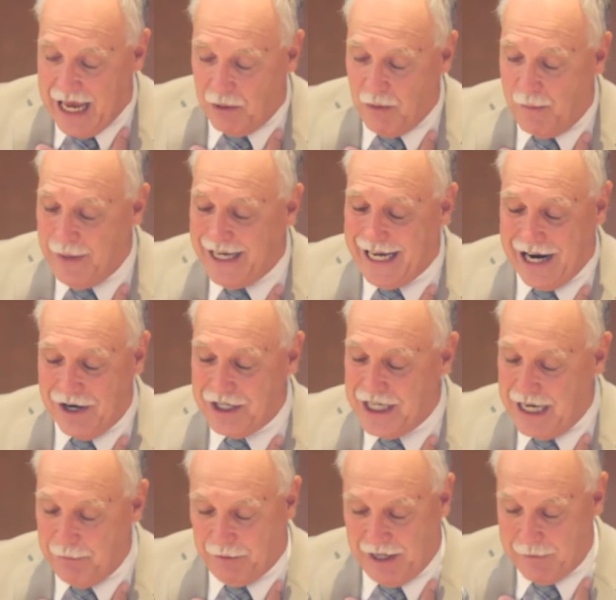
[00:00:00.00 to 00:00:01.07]
And when we care
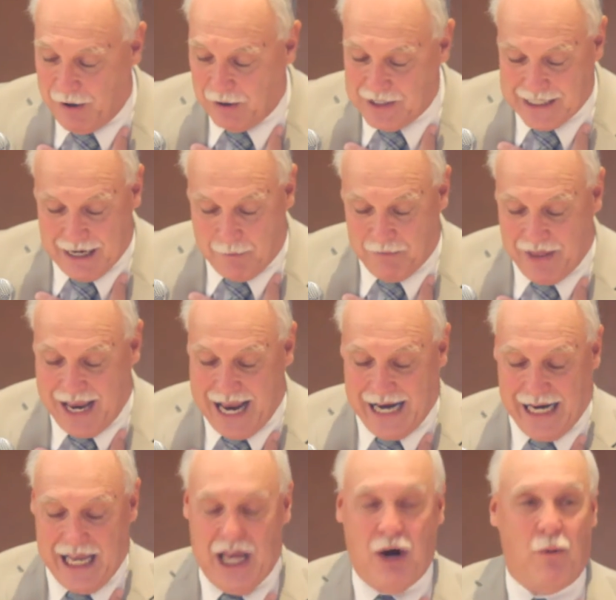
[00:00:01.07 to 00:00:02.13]
deeply about
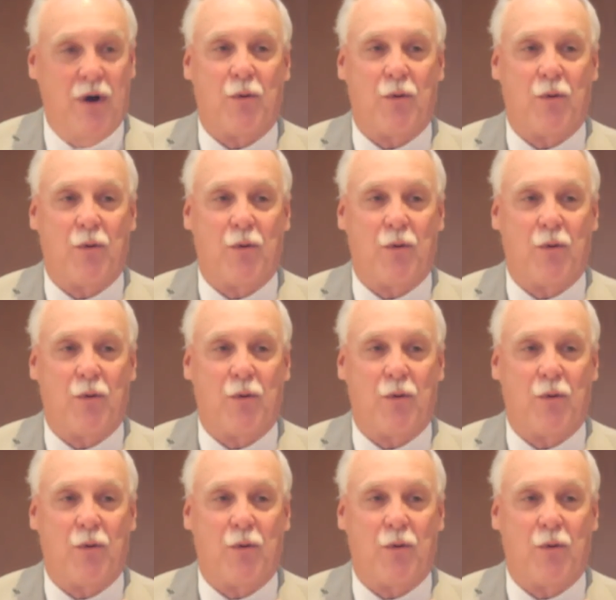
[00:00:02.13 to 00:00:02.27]
something,